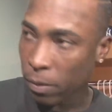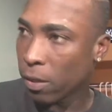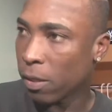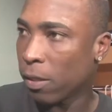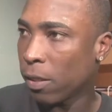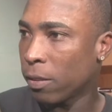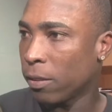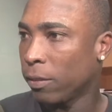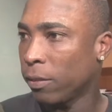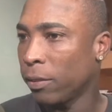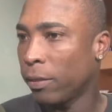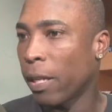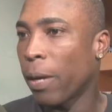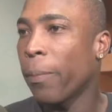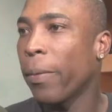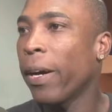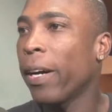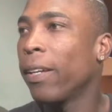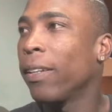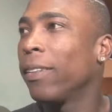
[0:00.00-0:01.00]
Uh, it's
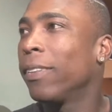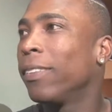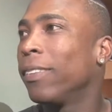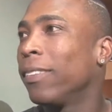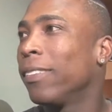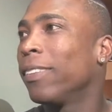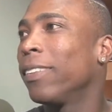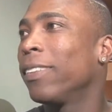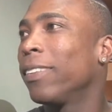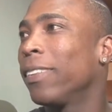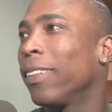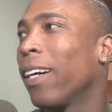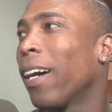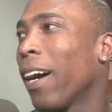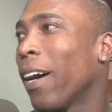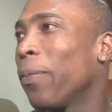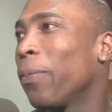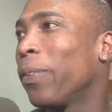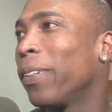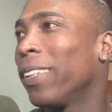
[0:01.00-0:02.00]
not bad, you know, it's
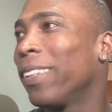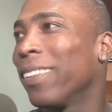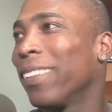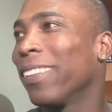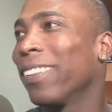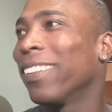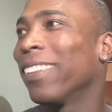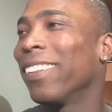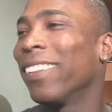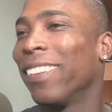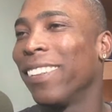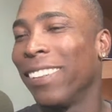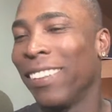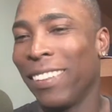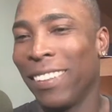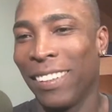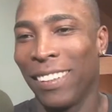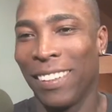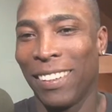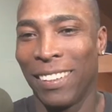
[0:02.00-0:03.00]
happy.
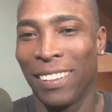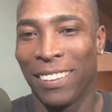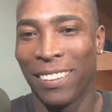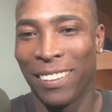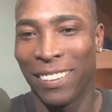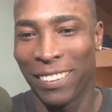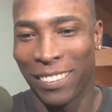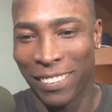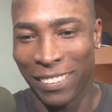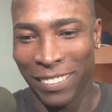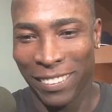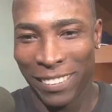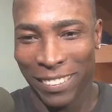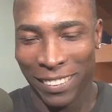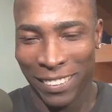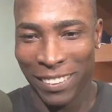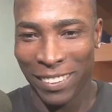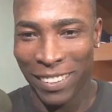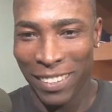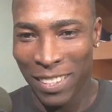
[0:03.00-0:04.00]
So, you know,
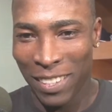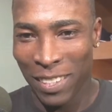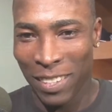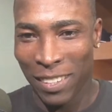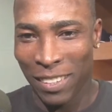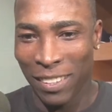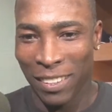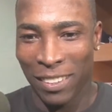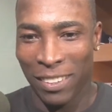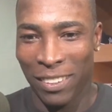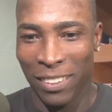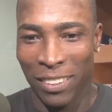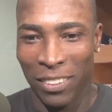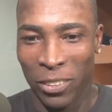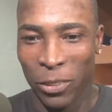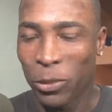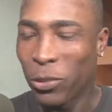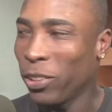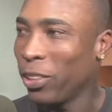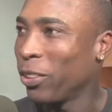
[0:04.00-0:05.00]
you
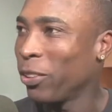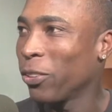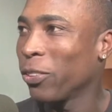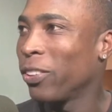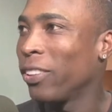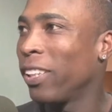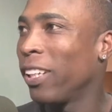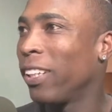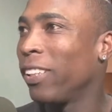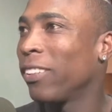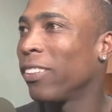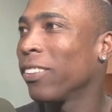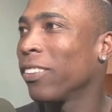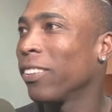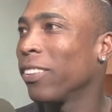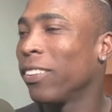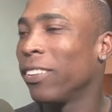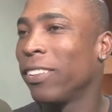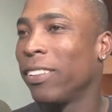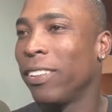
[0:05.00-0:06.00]
don't see those days,
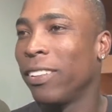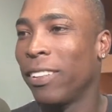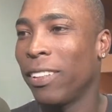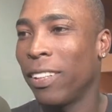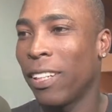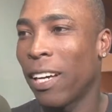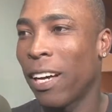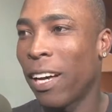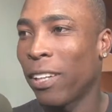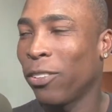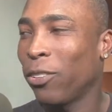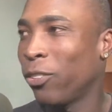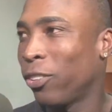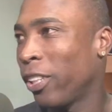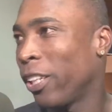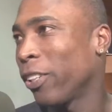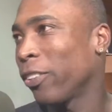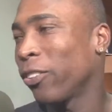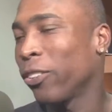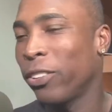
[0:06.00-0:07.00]
so I had to
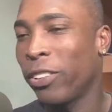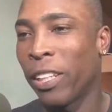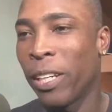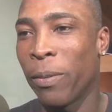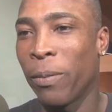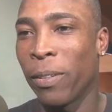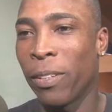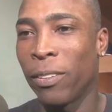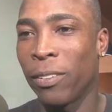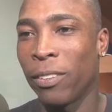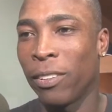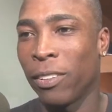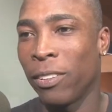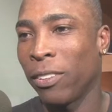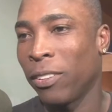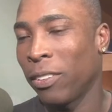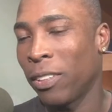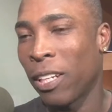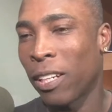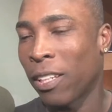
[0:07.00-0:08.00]
take those days because, you
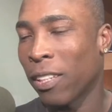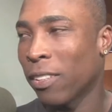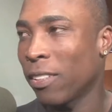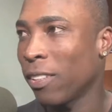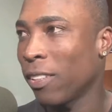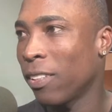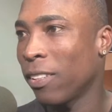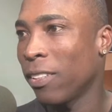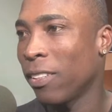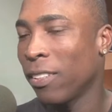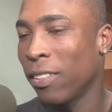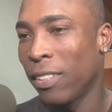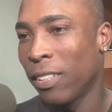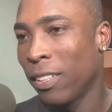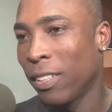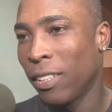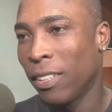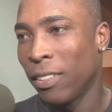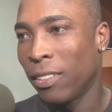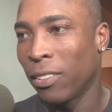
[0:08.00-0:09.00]
know, like I said,
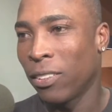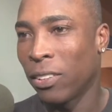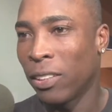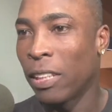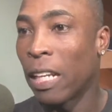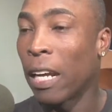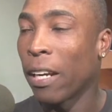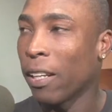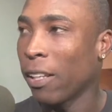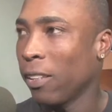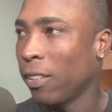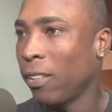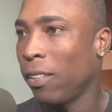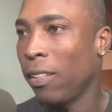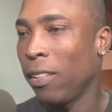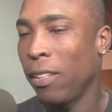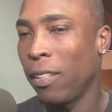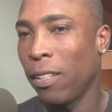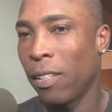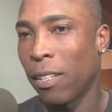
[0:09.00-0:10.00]
so it's not
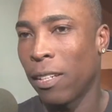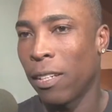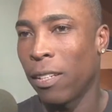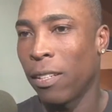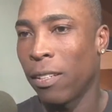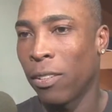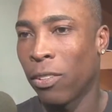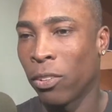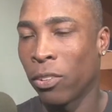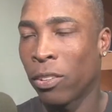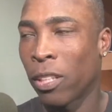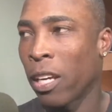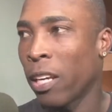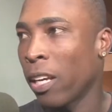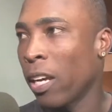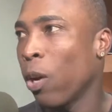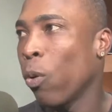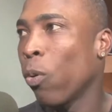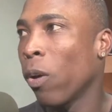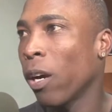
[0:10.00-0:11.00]
easy. Sometimes
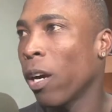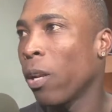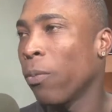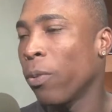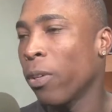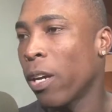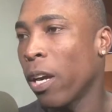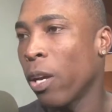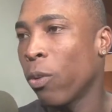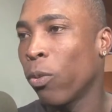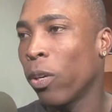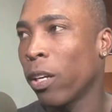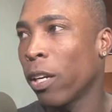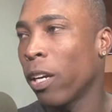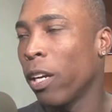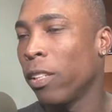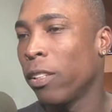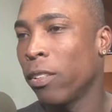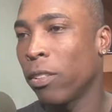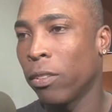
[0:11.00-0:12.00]
get one RBI in one
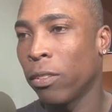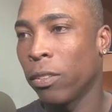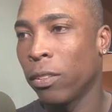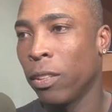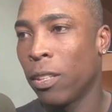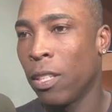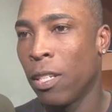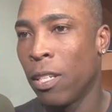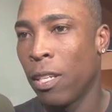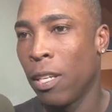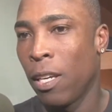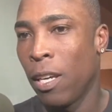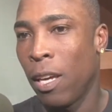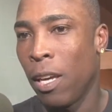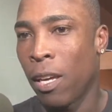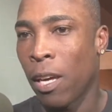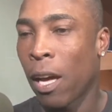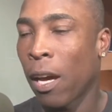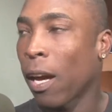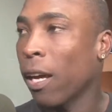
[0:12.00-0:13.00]
game, so
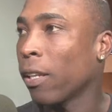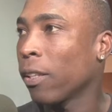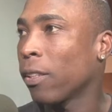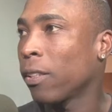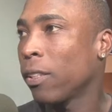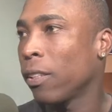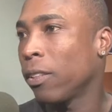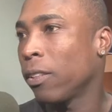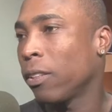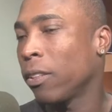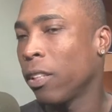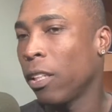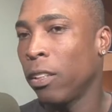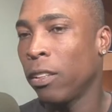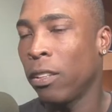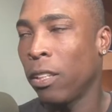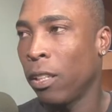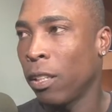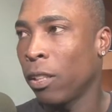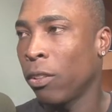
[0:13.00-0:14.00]
and I got
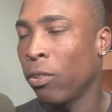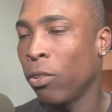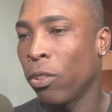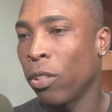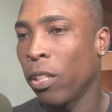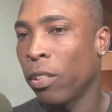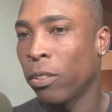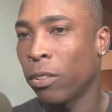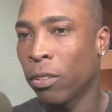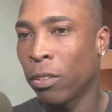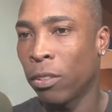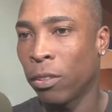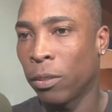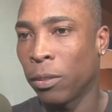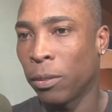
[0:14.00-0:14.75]
13 in two games, so